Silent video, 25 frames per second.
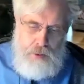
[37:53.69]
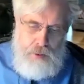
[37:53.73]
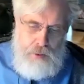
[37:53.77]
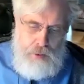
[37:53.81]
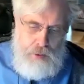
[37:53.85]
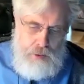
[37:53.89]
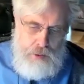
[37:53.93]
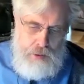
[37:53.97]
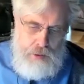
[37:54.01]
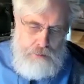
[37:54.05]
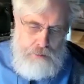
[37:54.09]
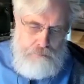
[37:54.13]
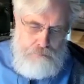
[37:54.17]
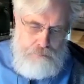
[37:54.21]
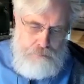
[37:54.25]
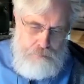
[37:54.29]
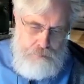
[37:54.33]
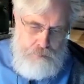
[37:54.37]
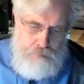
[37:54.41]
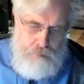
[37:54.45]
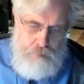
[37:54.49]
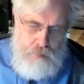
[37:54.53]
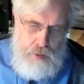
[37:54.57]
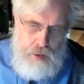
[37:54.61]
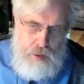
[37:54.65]
Um,
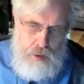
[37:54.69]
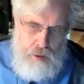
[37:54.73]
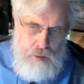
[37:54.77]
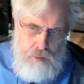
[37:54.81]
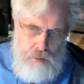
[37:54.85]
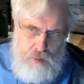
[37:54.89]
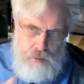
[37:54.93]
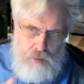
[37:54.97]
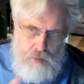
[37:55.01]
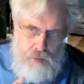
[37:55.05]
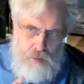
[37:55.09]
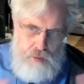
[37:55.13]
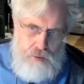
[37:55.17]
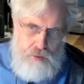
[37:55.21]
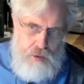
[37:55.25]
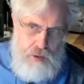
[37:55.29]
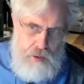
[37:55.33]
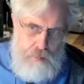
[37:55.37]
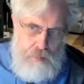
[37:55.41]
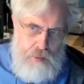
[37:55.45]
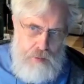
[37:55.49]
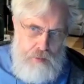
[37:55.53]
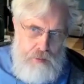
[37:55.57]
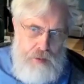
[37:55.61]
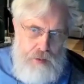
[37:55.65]
there, there was a
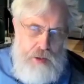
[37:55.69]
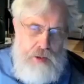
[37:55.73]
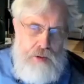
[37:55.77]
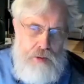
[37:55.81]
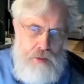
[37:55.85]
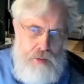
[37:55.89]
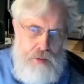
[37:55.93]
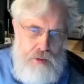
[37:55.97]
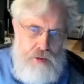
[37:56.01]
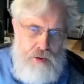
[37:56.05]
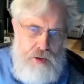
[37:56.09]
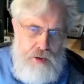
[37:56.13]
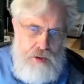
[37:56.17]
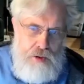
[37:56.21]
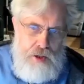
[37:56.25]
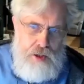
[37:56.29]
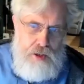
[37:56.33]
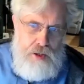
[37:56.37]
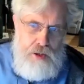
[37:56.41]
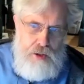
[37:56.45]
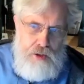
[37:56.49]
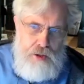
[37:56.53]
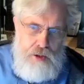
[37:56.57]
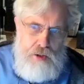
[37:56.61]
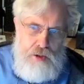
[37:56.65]
number of things that was
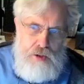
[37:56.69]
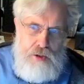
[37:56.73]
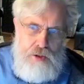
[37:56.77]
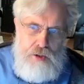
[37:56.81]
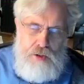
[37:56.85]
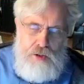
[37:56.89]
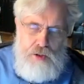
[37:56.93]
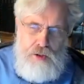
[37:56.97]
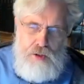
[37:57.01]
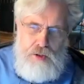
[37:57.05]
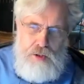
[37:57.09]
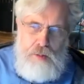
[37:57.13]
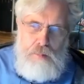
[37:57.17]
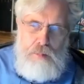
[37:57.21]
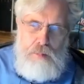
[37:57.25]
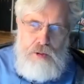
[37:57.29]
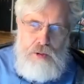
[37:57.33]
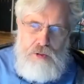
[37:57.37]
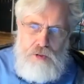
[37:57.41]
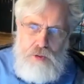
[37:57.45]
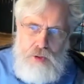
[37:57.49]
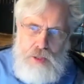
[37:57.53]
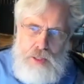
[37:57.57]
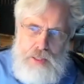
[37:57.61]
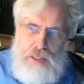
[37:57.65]
intended to, to
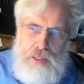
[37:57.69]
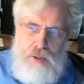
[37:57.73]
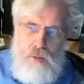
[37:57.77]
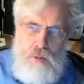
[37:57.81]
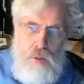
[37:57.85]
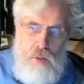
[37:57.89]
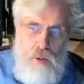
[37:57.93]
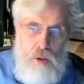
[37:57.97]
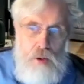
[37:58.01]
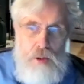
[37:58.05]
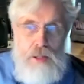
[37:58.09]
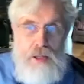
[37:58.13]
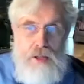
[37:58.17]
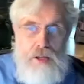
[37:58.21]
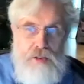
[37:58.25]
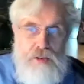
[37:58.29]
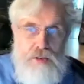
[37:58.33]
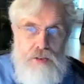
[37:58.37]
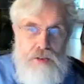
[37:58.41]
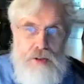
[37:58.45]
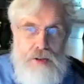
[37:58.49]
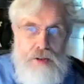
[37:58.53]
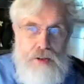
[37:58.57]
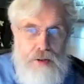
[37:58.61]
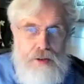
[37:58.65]
demonstrate, or at
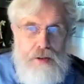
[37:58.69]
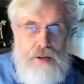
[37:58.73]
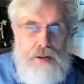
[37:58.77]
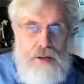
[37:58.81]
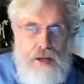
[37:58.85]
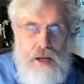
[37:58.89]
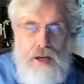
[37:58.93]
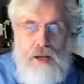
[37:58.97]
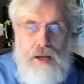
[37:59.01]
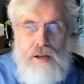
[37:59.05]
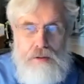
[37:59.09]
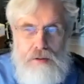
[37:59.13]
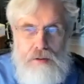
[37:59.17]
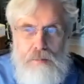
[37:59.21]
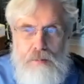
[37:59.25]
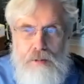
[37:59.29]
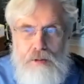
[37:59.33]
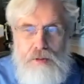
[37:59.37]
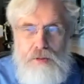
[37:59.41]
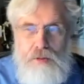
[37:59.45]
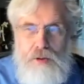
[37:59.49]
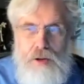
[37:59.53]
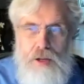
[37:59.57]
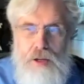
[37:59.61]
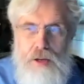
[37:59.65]
least, yeah,
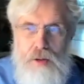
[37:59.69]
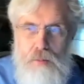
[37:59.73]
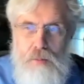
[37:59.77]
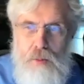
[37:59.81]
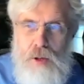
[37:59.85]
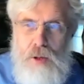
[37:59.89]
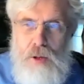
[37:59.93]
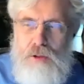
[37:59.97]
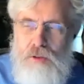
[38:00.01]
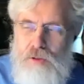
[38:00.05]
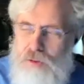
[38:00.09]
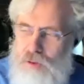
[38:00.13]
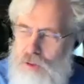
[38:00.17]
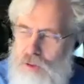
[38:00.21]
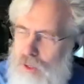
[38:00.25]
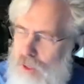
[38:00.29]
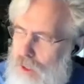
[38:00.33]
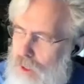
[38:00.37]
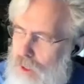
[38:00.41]
demonstrate at once.